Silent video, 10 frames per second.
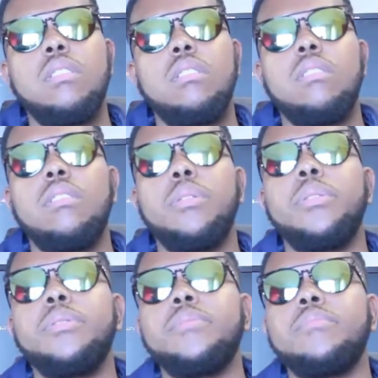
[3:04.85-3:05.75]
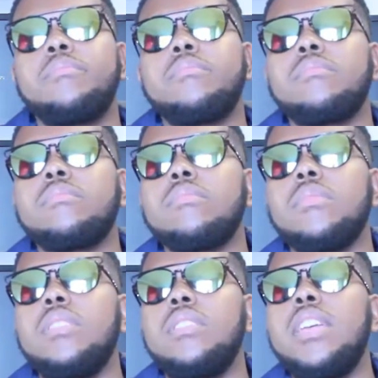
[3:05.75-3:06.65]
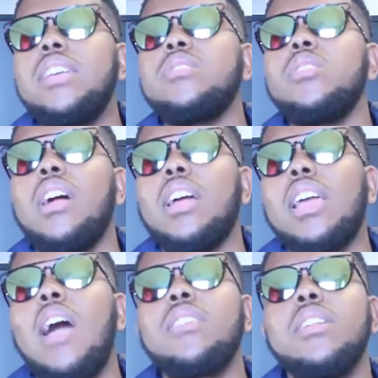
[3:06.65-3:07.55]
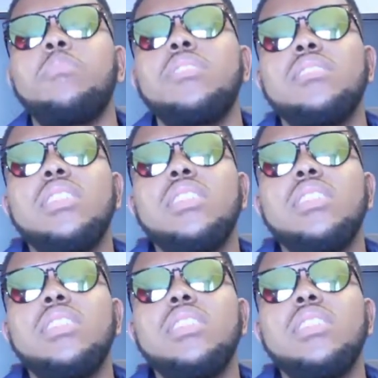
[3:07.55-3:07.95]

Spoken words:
there is no, how can I put this?